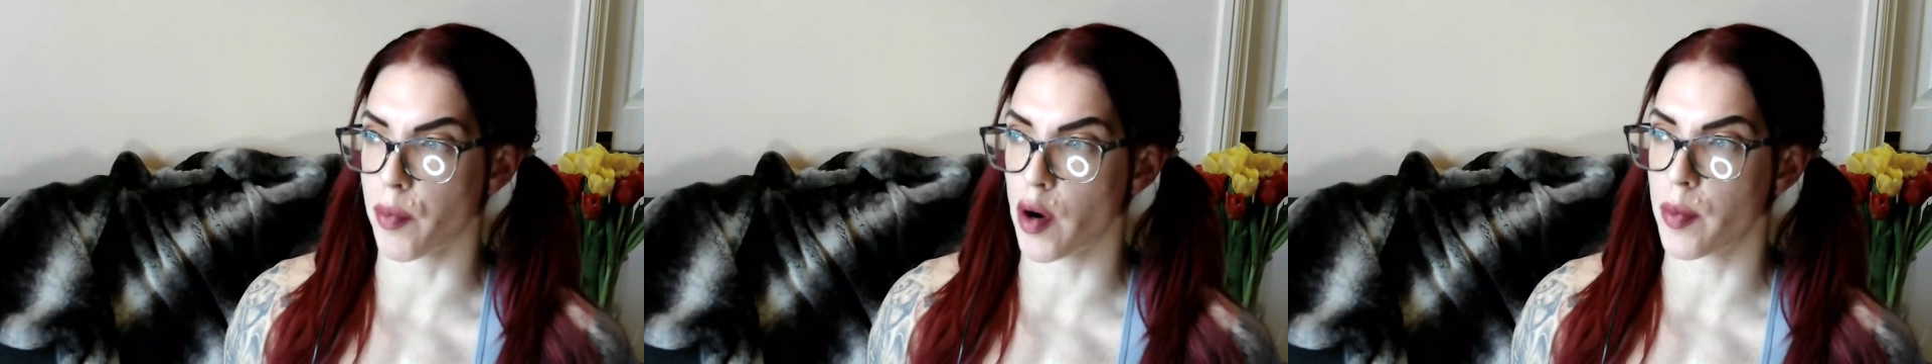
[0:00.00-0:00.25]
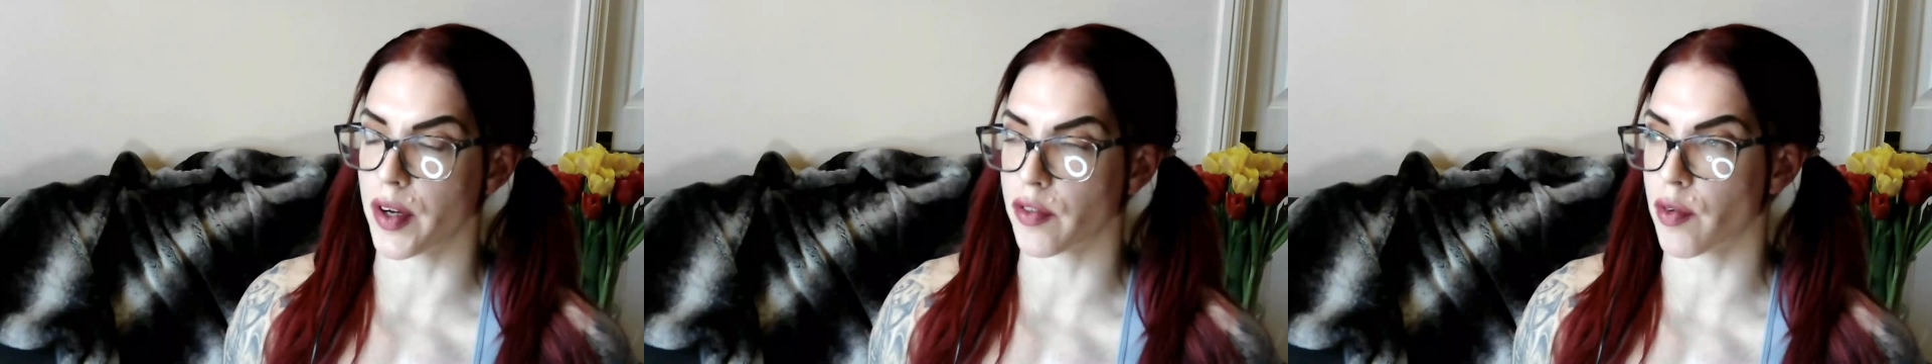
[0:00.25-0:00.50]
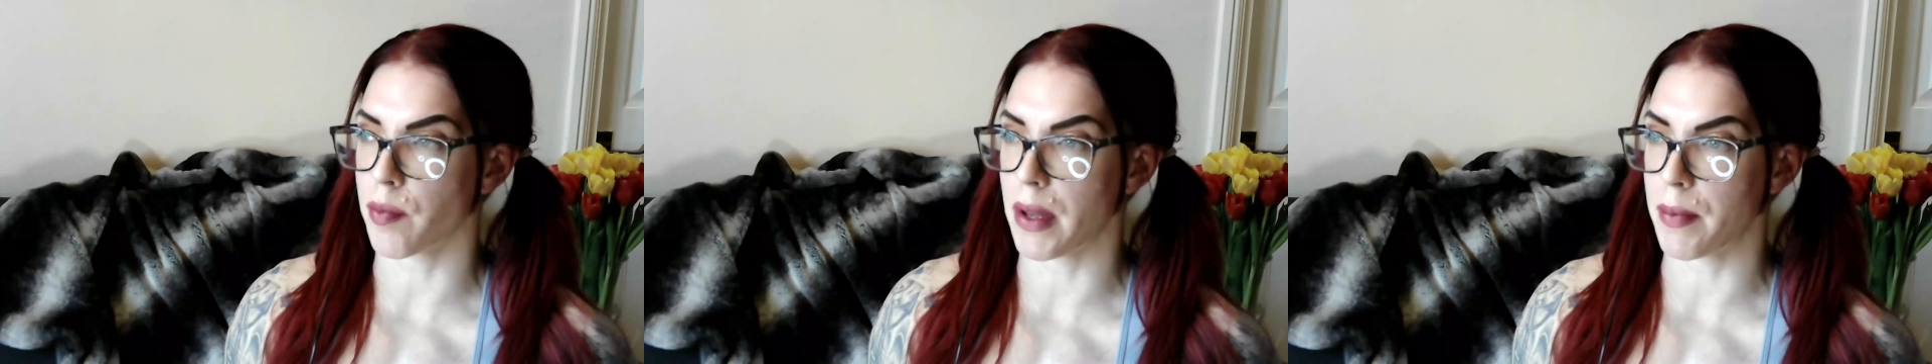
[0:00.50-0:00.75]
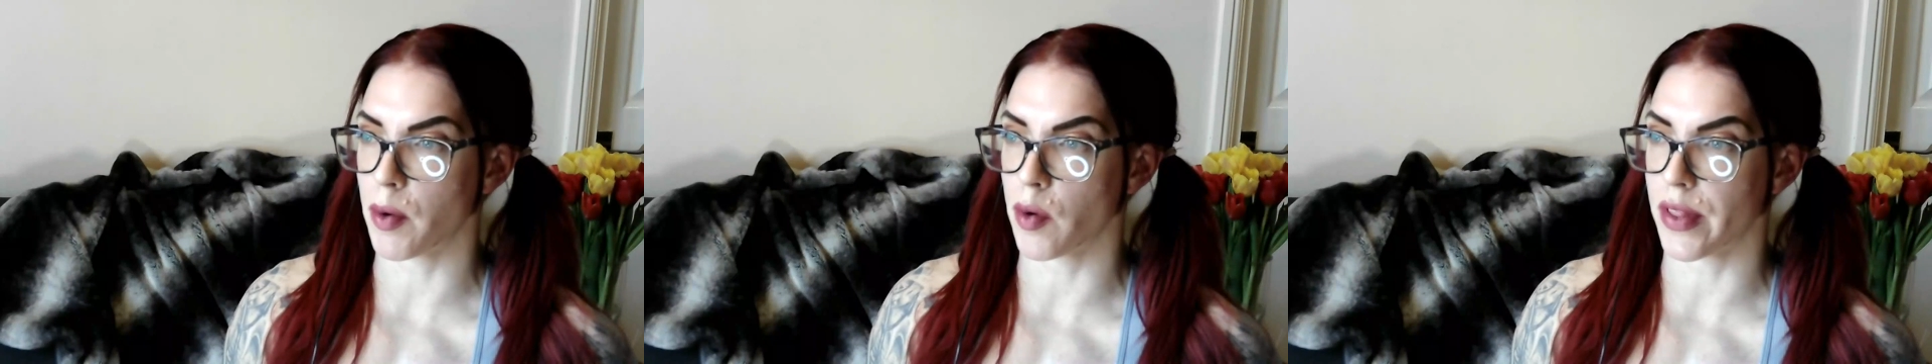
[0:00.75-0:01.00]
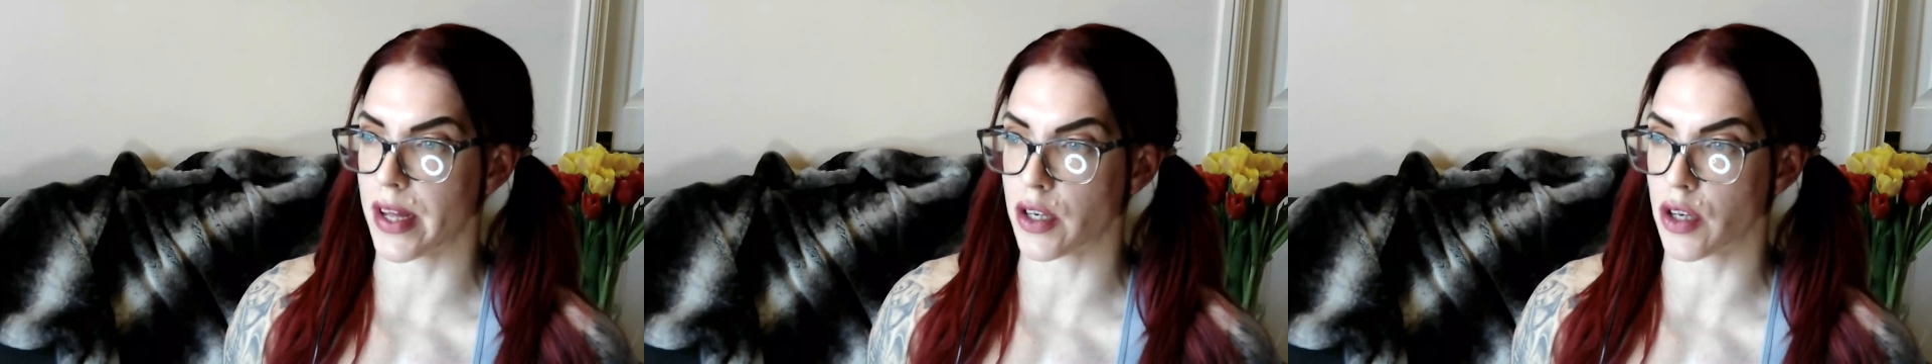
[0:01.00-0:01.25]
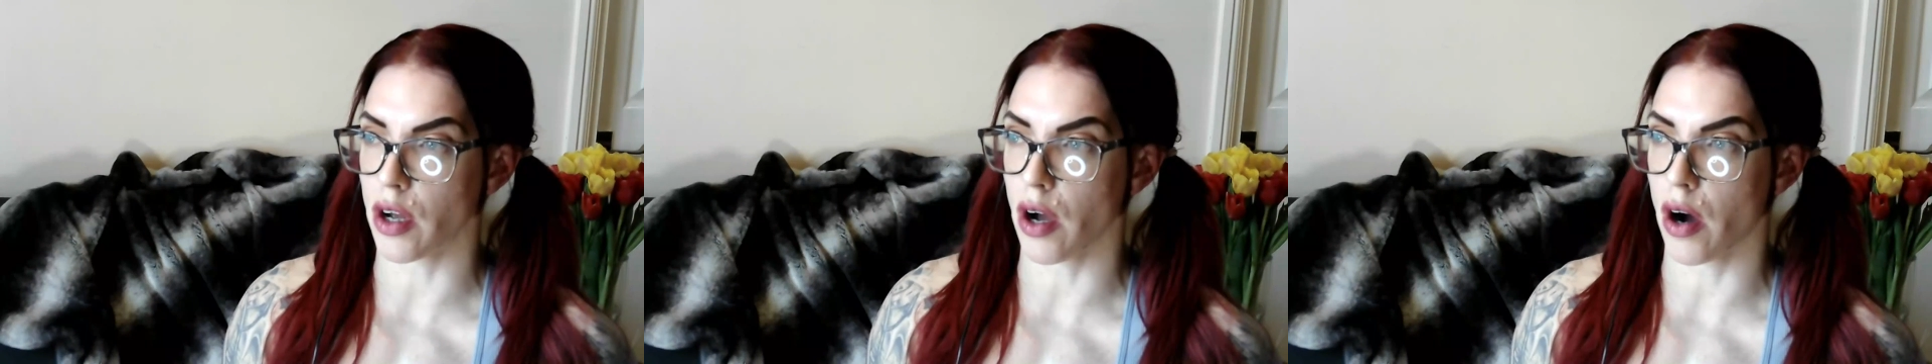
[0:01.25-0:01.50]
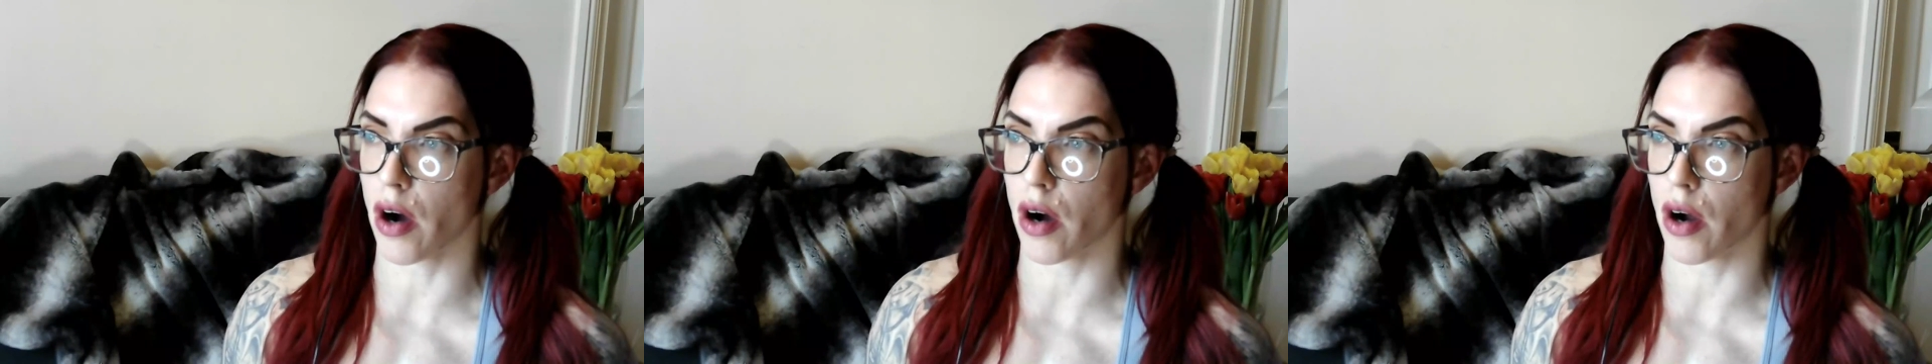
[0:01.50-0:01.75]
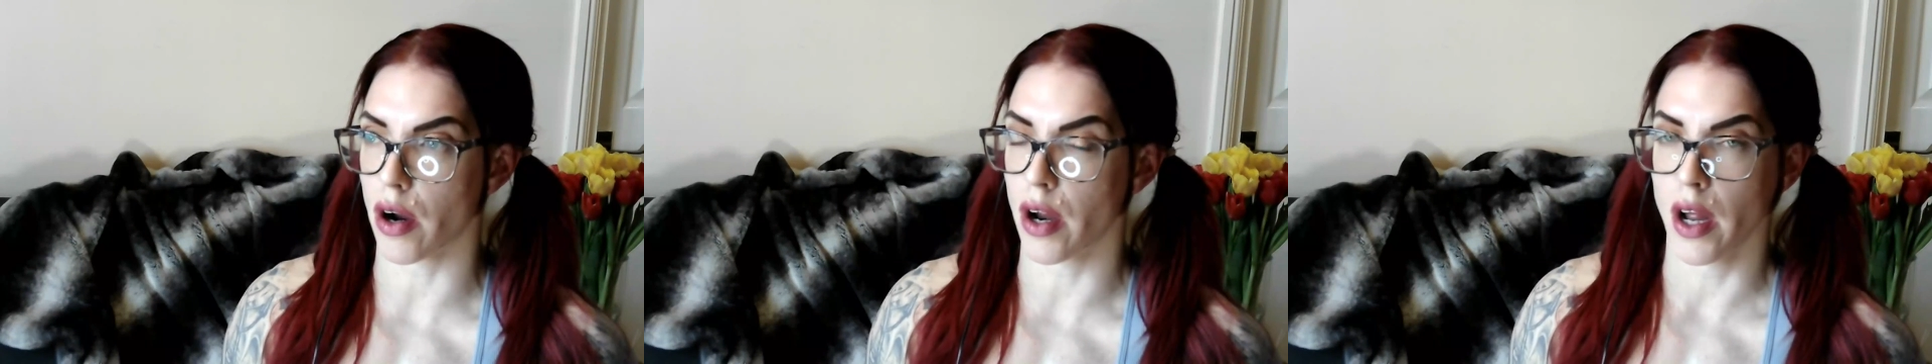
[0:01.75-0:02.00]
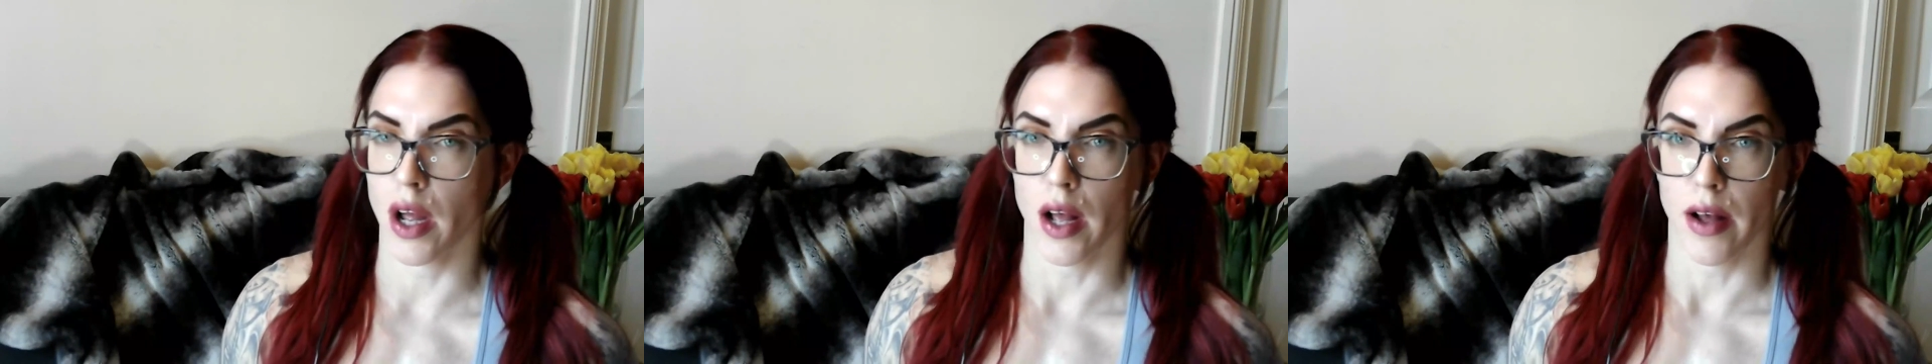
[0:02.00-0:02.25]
appropriate for people that are